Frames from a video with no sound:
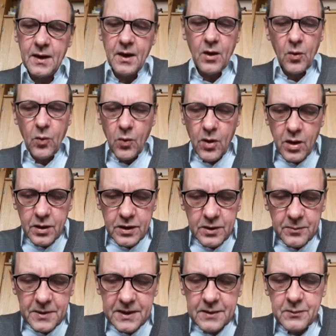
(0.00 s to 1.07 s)
Wanna
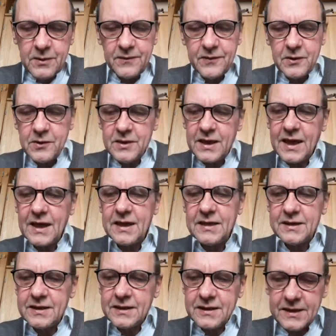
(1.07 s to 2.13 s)
be with you
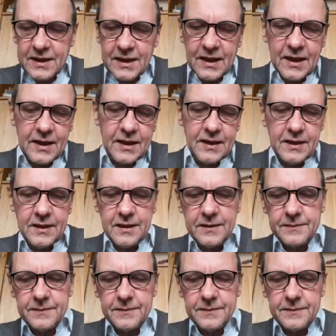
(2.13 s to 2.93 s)
night and day.